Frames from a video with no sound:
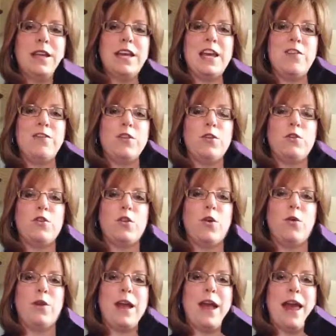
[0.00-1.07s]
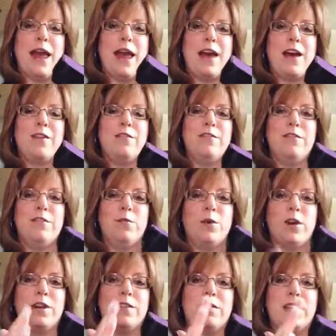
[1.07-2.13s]
If you don't have
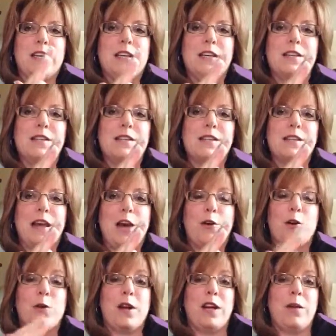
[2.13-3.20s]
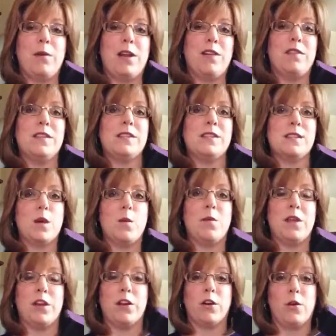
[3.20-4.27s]
one of these, I would recommend, if this is
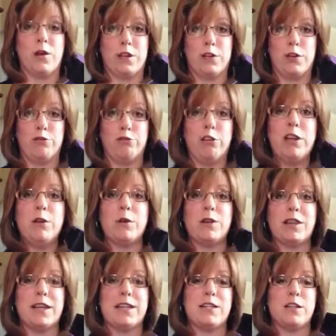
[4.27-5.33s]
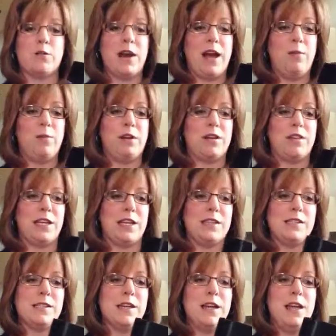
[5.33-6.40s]
something you're going to do frequently, to grab one of
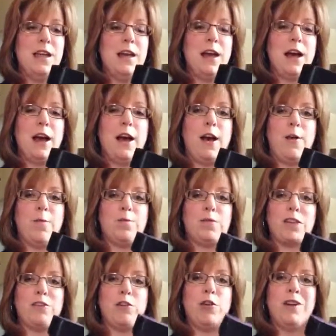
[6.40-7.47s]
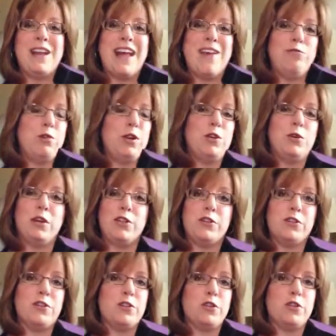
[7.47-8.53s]
these. If you don't have one, you can
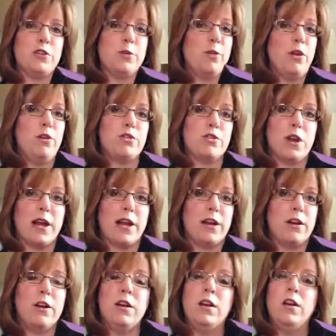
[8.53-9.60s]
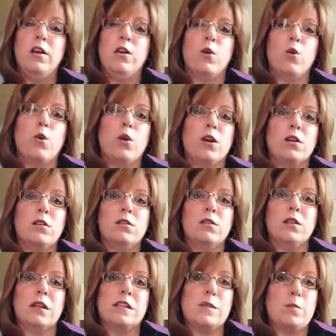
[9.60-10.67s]
just use your blow dryer, or
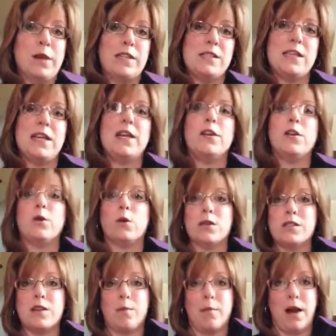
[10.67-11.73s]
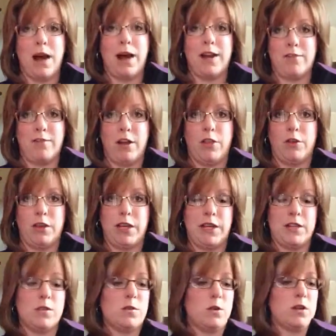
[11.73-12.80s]
a space heater or some kind of other
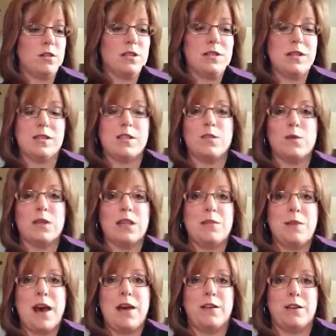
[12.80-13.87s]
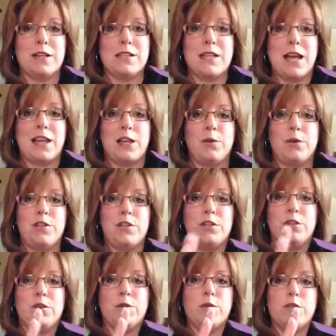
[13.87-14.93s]
heat source. It doesn't really matter exactly what you
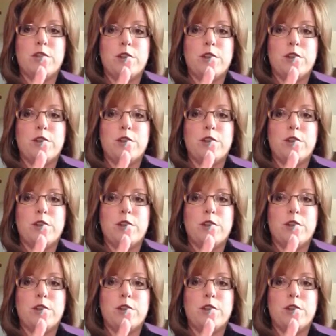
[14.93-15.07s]
use.